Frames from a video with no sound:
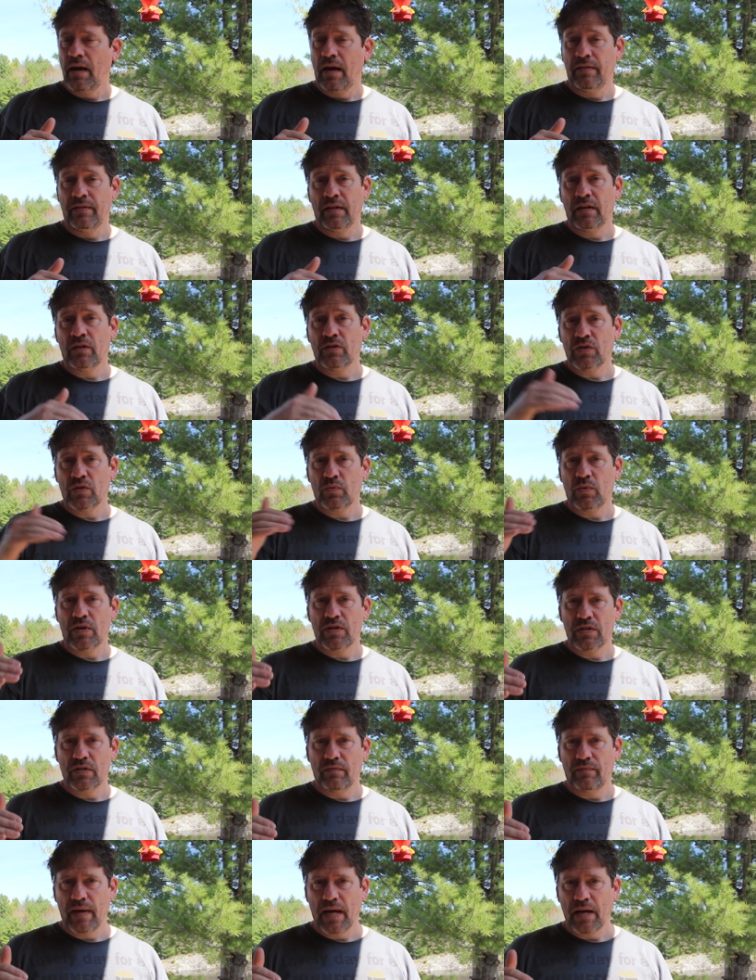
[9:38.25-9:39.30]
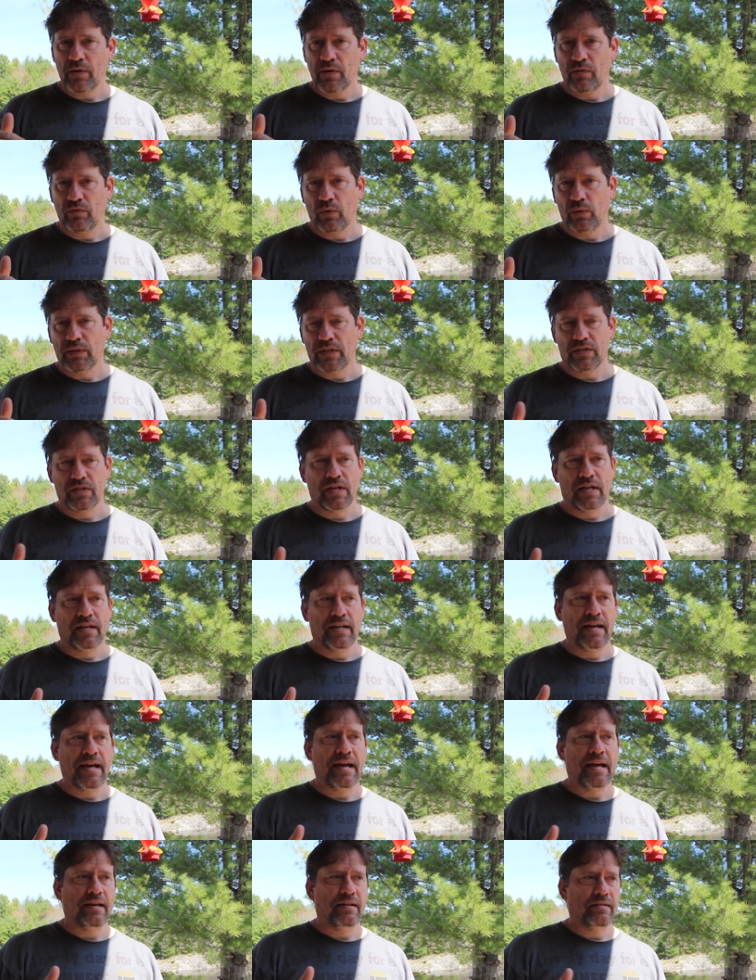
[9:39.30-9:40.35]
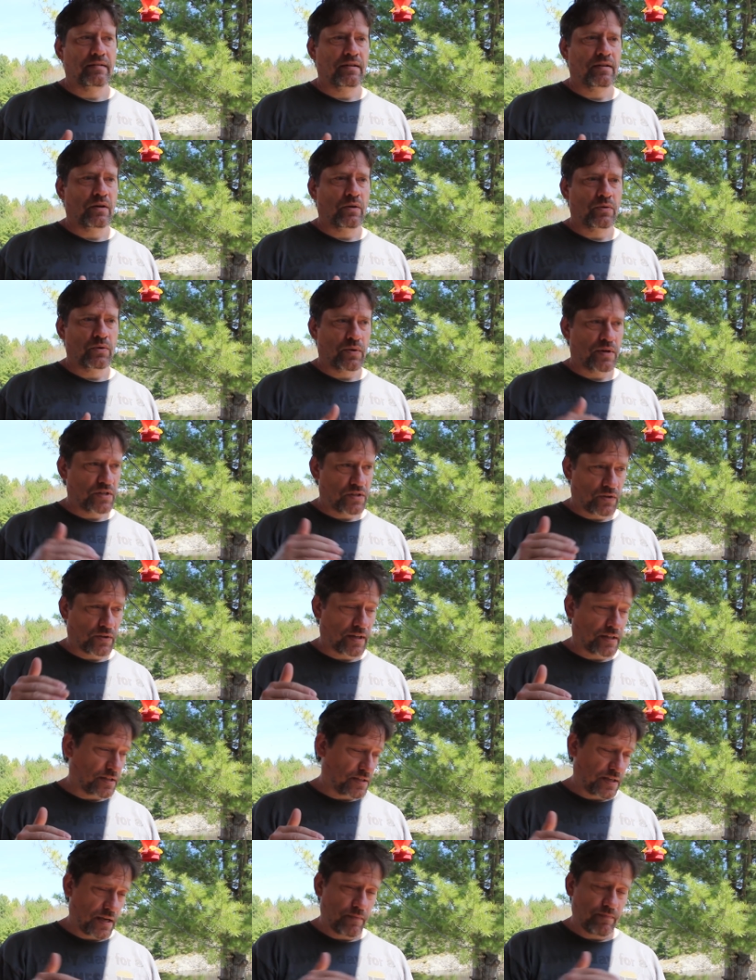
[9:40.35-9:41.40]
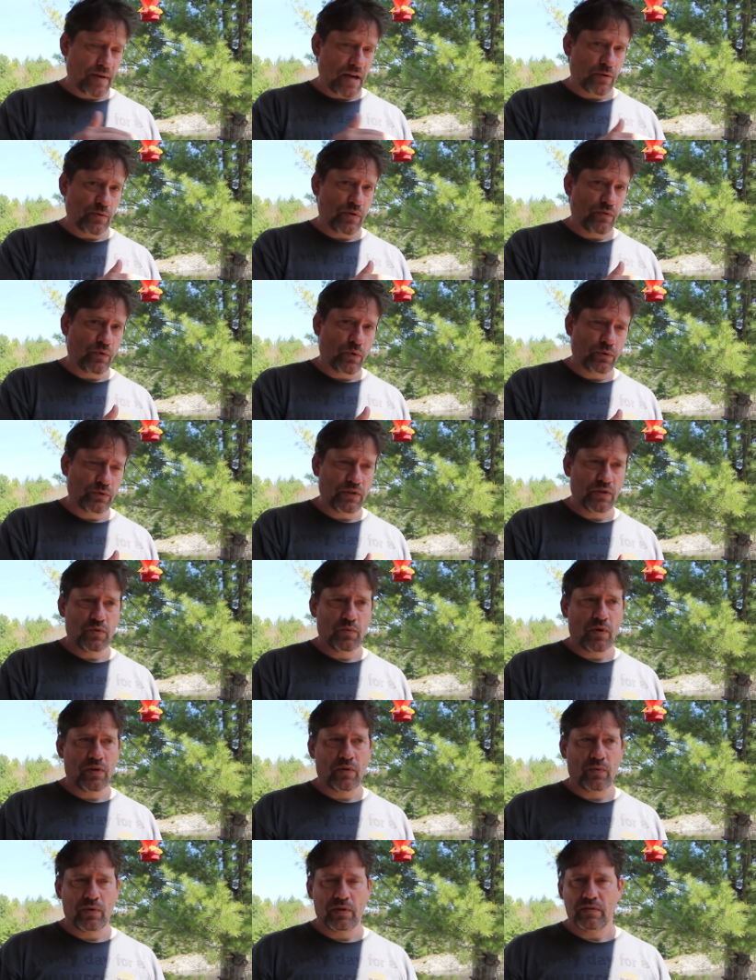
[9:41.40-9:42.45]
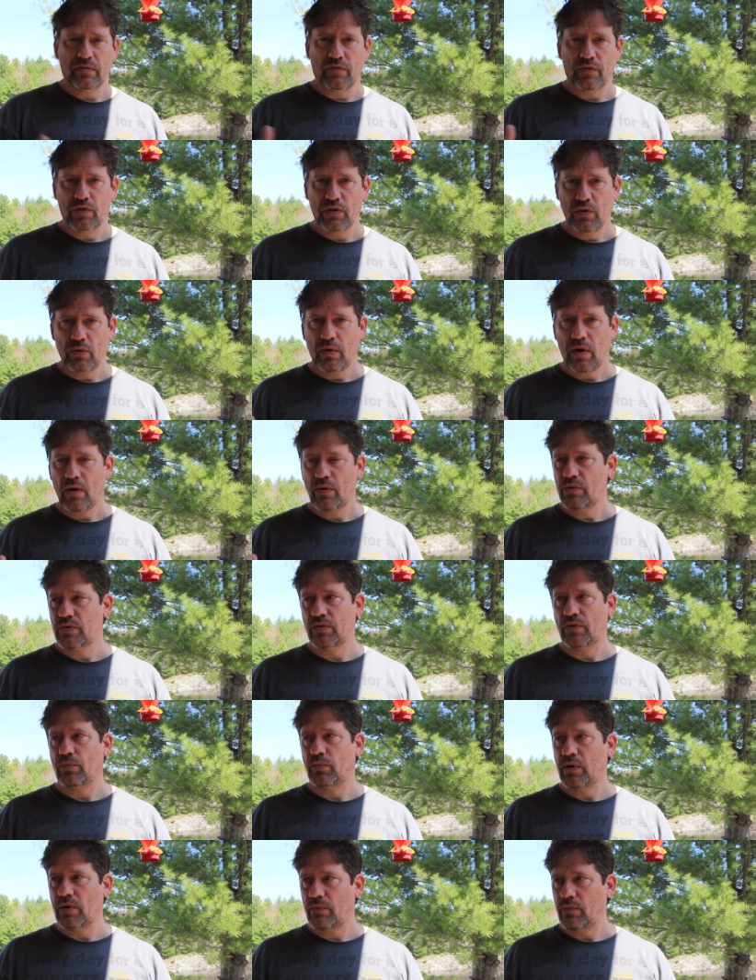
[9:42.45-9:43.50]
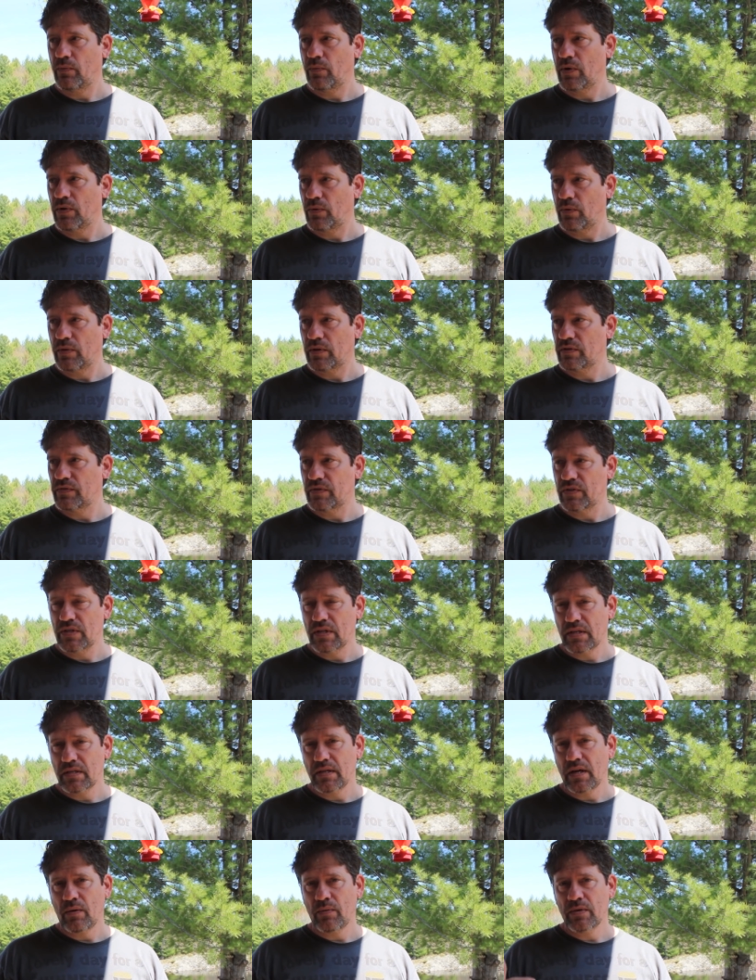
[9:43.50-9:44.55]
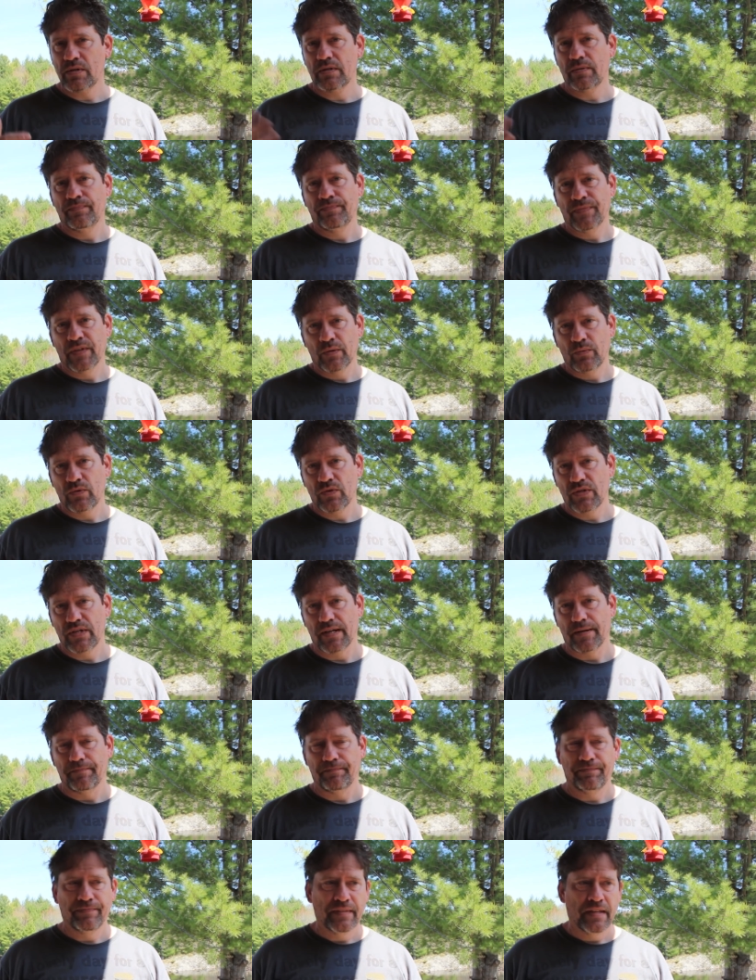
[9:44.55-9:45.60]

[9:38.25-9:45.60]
And then I'll just watch the battery voltage at night. You know, do I still get the same battery voltage whether it runs for two hours or whether it runs for six hours? We'll see.